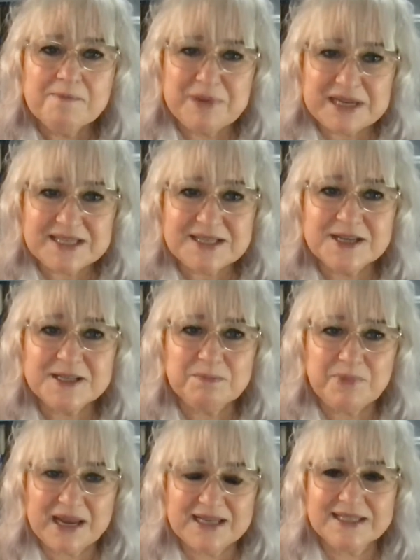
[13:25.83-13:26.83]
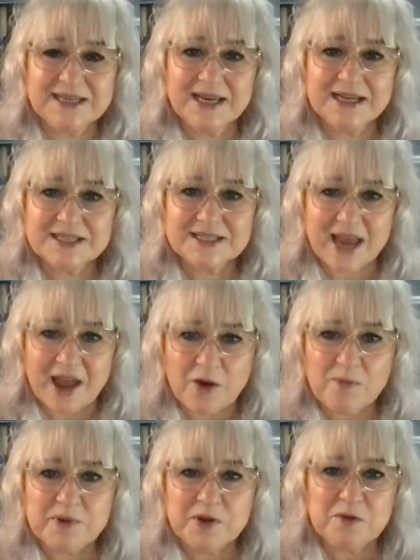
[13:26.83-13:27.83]
business basics to
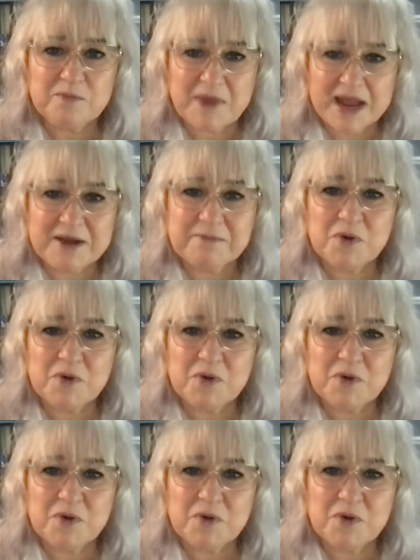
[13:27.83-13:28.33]
help you make